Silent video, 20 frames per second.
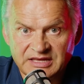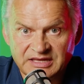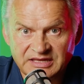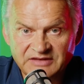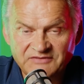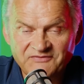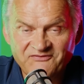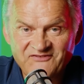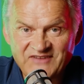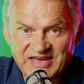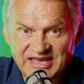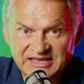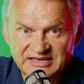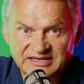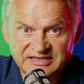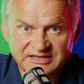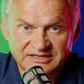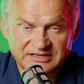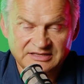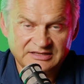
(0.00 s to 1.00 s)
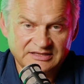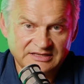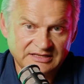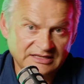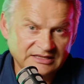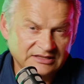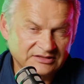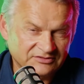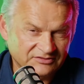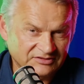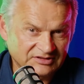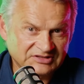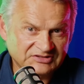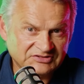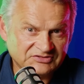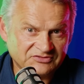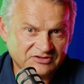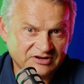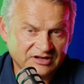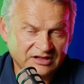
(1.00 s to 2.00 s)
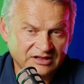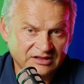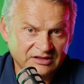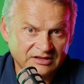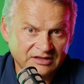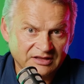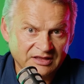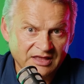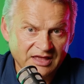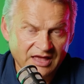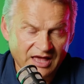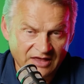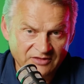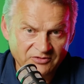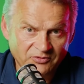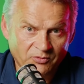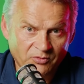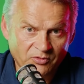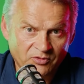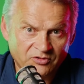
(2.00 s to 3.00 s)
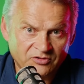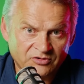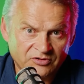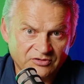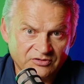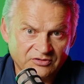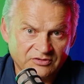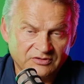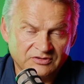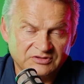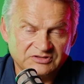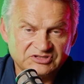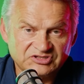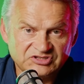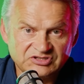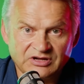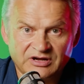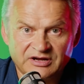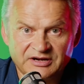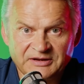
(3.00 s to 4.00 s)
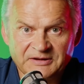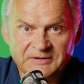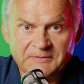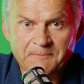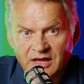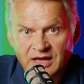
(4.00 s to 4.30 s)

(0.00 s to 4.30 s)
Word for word: invaded into Israel and the war started.